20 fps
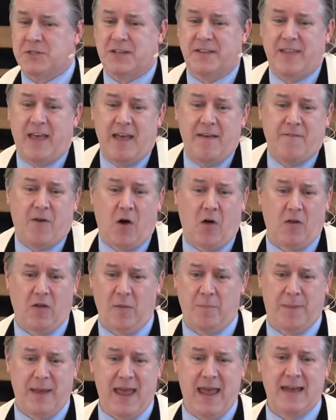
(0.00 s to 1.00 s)
and they've all
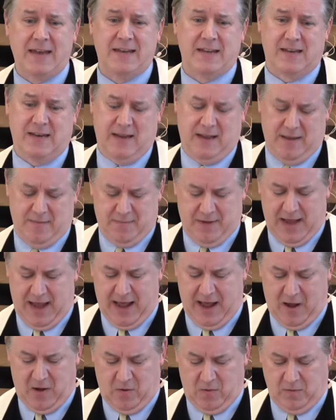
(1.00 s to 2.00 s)
abandoned him
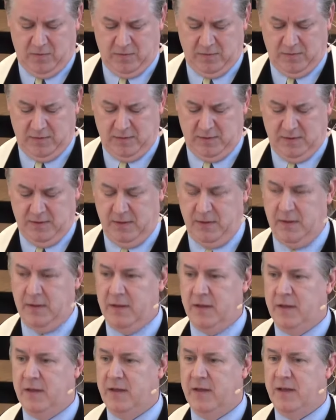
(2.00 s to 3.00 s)
now.
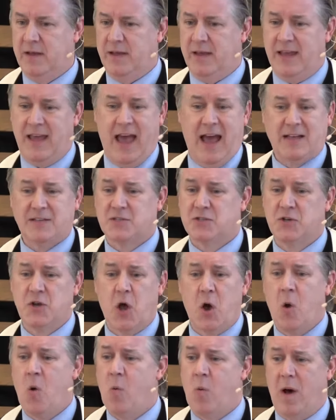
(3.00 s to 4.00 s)
He has
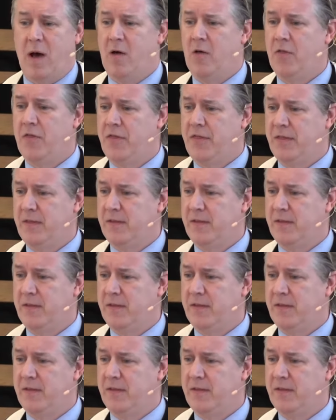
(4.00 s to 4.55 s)
no wealth.